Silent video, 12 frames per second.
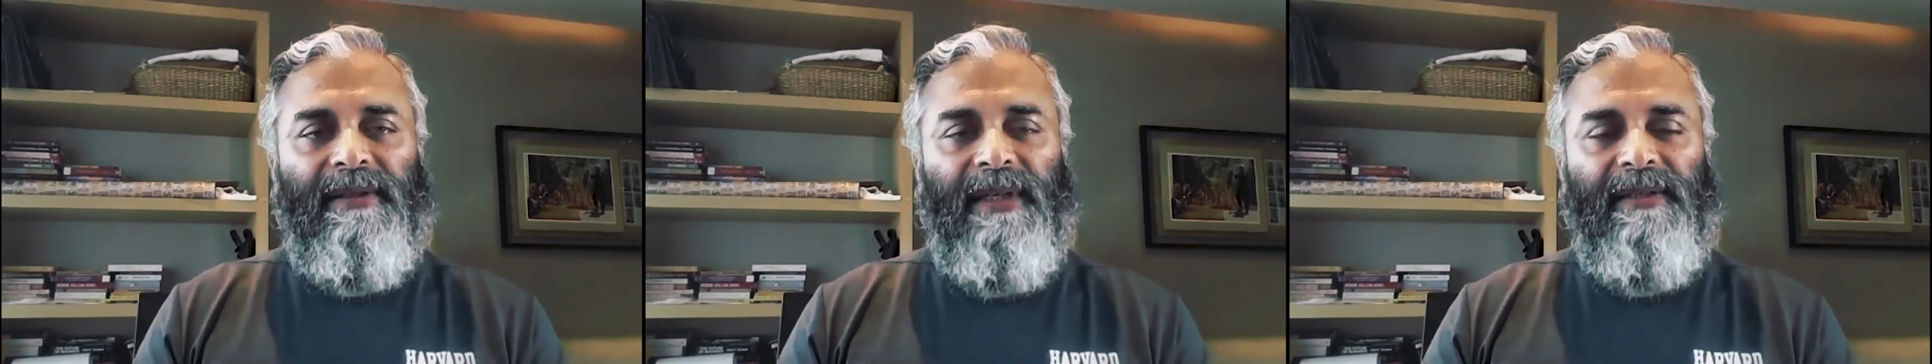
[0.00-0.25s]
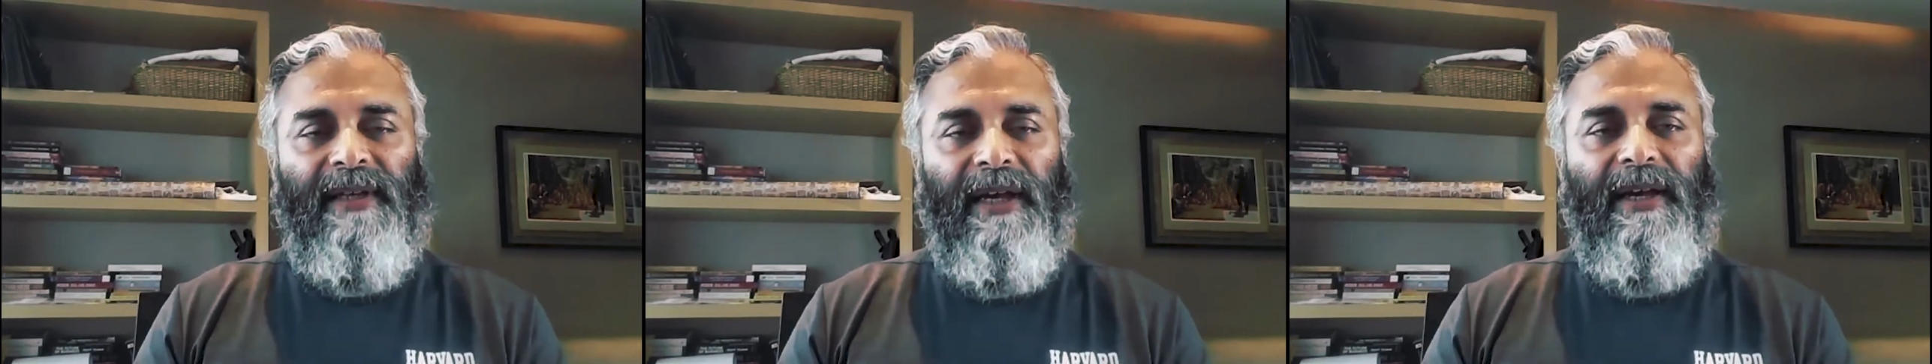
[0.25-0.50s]

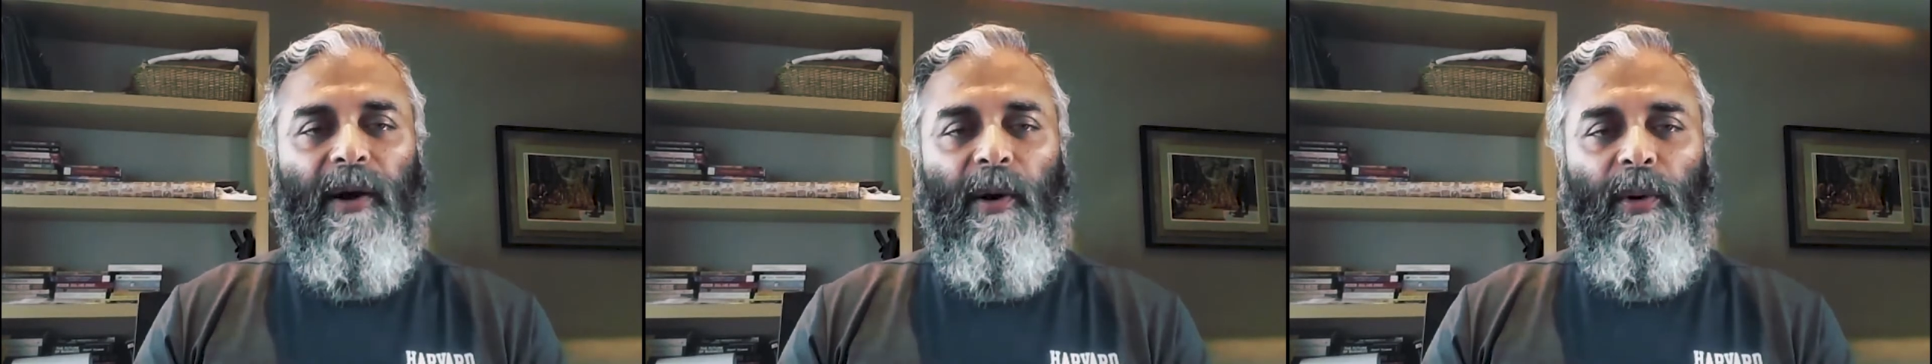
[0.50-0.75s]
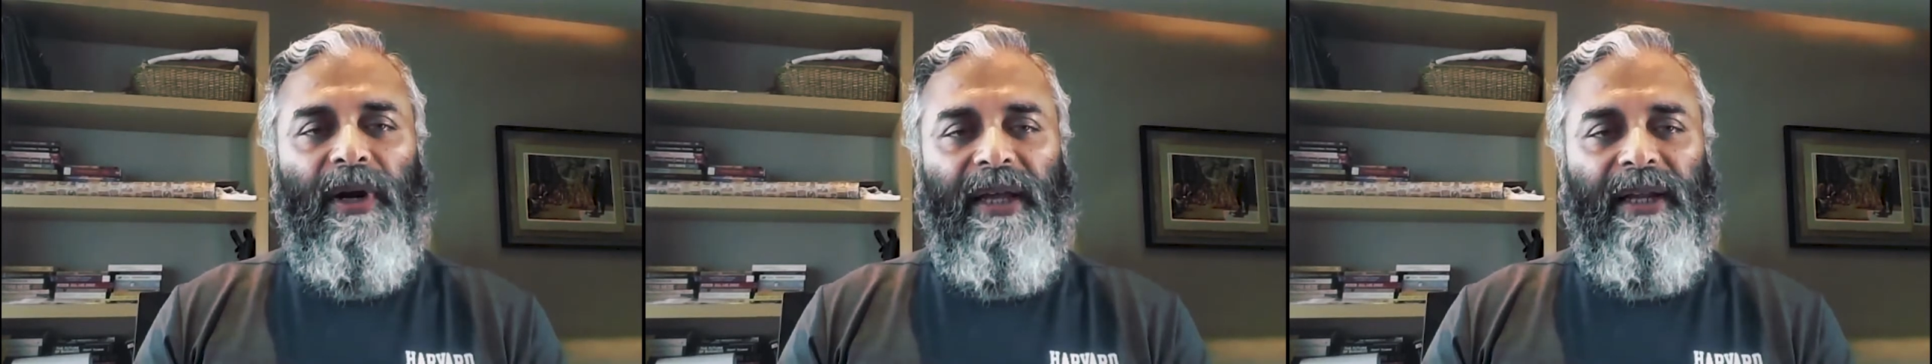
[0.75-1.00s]
since I
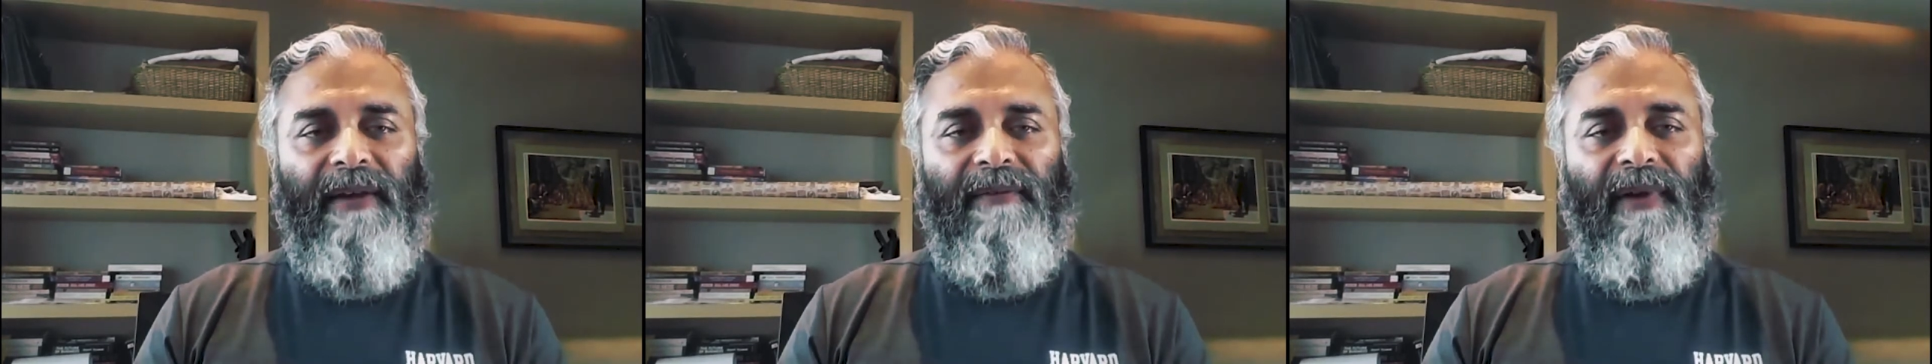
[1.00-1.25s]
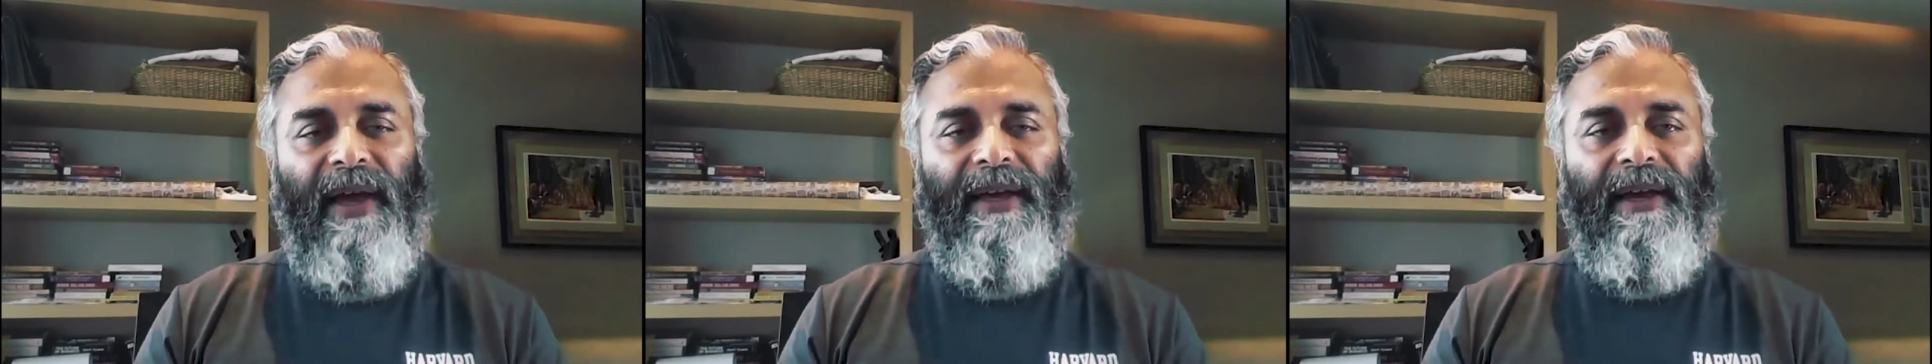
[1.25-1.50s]
code and I
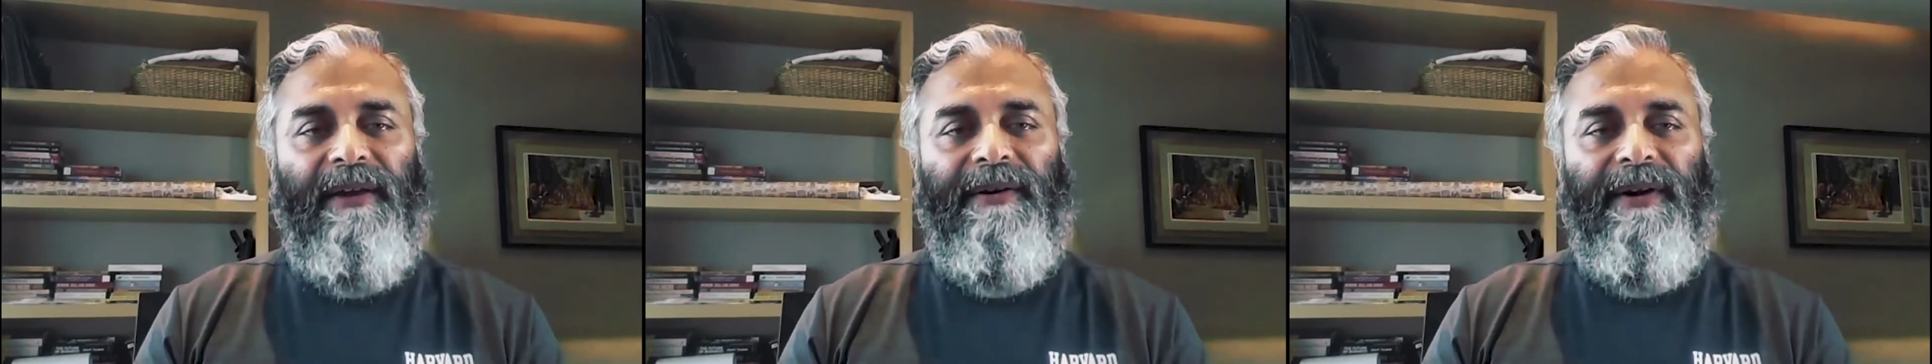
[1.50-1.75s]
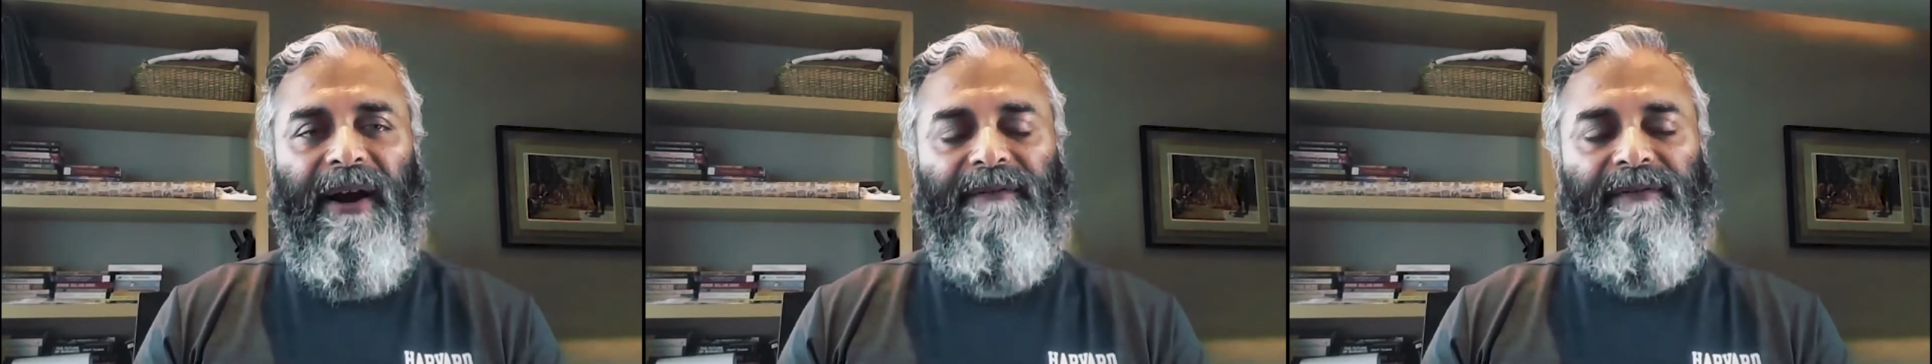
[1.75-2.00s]
fly
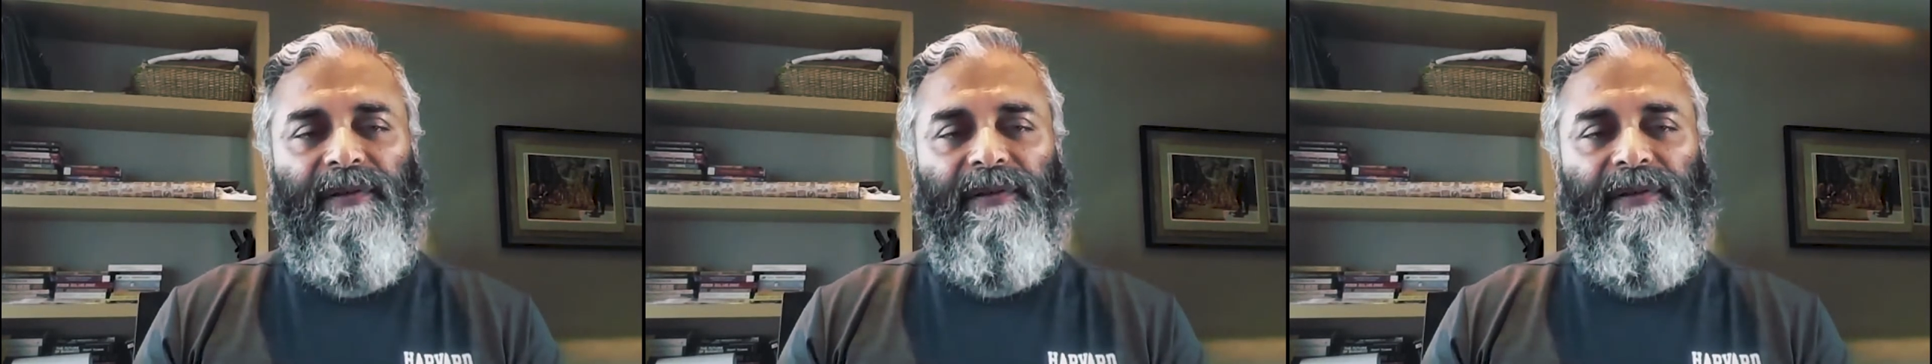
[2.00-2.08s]
aircraft.